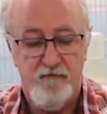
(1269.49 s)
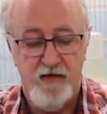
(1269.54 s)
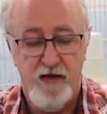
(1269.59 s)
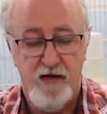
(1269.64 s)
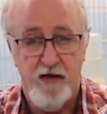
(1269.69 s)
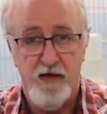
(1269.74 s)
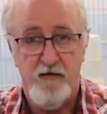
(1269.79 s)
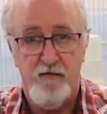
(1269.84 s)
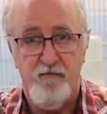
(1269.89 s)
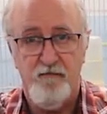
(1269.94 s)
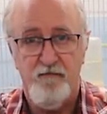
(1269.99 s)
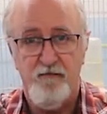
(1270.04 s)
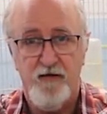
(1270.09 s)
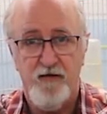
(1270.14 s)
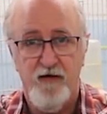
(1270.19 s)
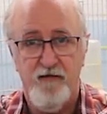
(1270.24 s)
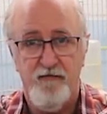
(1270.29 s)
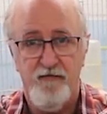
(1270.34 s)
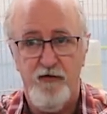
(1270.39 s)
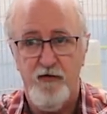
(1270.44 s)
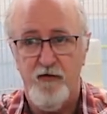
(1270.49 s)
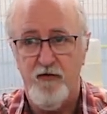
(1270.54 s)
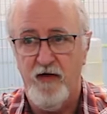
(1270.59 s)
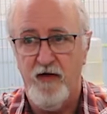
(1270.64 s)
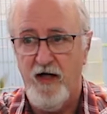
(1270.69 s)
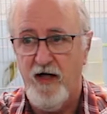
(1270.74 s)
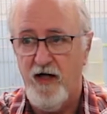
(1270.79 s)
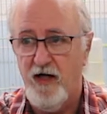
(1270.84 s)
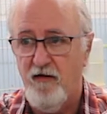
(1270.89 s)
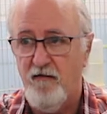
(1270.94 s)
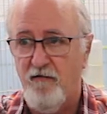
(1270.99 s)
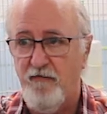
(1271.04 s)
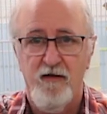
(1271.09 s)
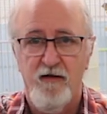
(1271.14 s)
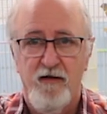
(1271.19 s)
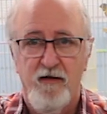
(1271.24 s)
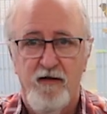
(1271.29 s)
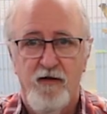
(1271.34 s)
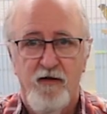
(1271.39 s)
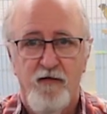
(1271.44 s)
Then if you have
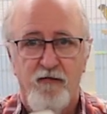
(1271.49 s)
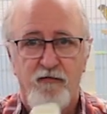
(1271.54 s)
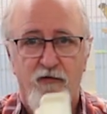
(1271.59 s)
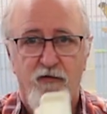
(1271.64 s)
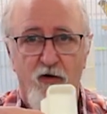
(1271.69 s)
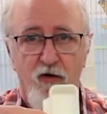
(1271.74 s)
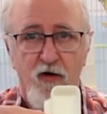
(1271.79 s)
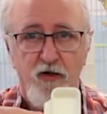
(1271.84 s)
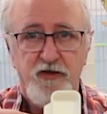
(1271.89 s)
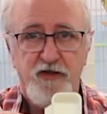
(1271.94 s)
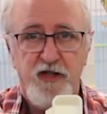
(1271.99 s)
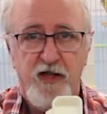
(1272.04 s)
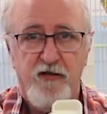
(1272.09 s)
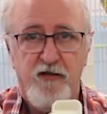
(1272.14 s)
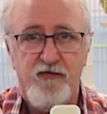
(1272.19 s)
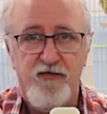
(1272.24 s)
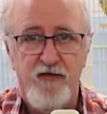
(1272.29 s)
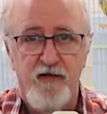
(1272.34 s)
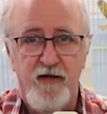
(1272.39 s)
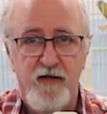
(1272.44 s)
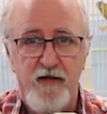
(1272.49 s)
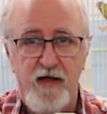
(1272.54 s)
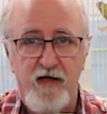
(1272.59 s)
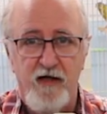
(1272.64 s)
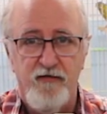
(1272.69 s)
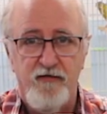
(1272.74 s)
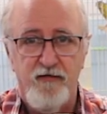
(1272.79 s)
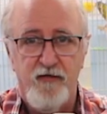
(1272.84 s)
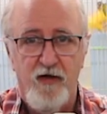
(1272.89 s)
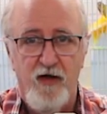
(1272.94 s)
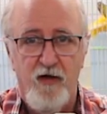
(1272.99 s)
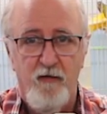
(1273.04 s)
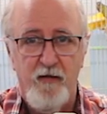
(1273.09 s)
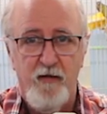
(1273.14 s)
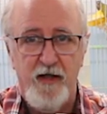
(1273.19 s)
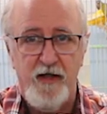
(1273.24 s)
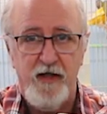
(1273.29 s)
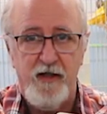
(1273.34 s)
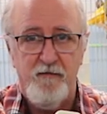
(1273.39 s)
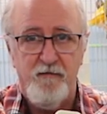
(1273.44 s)
four chicks in the nest or how
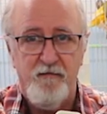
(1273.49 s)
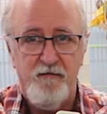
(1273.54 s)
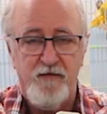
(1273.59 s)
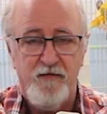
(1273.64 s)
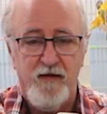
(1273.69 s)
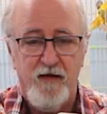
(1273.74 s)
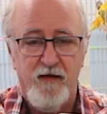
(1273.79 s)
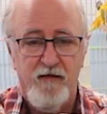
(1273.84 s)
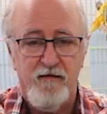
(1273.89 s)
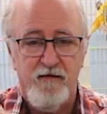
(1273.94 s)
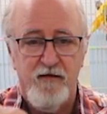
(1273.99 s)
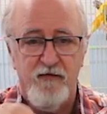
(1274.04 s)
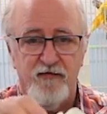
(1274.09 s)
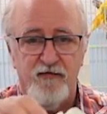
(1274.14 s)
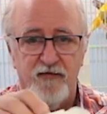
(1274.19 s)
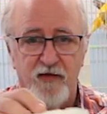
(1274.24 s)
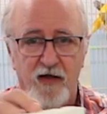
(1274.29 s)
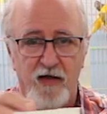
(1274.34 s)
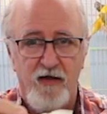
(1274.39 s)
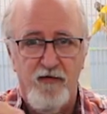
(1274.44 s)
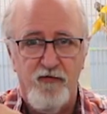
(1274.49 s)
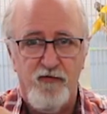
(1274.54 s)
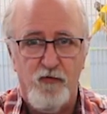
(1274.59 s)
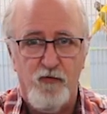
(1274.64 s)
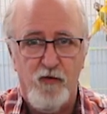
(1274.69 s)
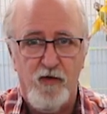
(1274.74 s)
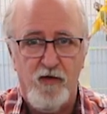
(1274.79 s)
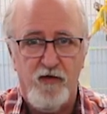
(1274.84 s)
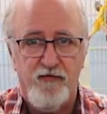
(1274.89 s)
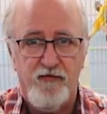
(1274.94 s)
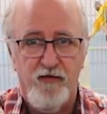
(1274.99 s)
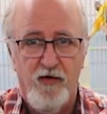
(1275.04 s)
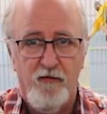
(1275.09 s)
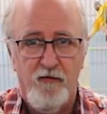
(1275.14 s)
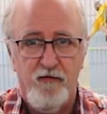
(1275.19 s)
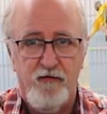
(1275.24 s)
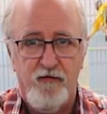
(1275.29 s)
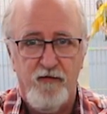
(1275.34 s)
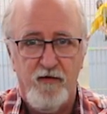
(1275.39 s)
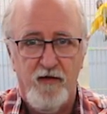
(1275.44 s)
many, this size works
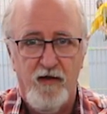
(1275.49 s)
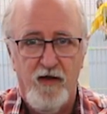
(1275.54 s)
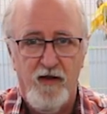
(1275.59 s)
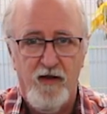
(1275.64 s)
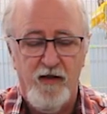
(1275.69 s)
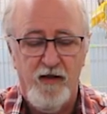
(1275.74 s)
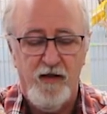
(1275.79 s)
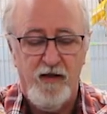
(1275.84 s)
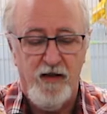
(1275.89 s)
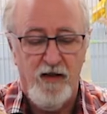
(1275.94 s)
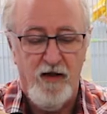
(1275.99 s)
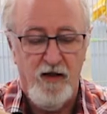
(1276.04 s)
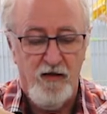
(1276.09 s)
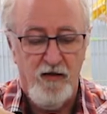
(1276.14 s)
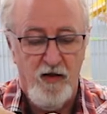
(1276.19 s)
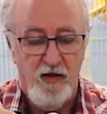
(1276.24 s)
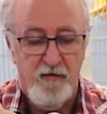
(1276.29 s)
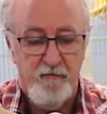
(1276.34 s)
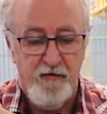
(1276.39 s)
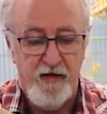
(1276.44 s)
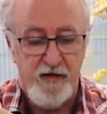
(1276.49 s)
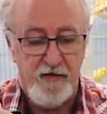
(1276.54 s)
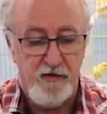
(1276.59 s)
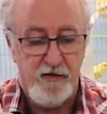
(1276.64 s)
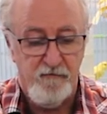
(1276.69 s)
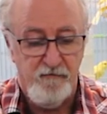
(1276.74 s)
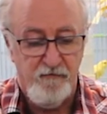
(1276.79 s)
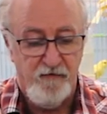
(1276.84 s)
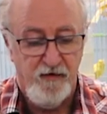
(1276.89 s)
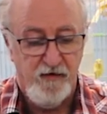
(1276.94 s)
out a lot better.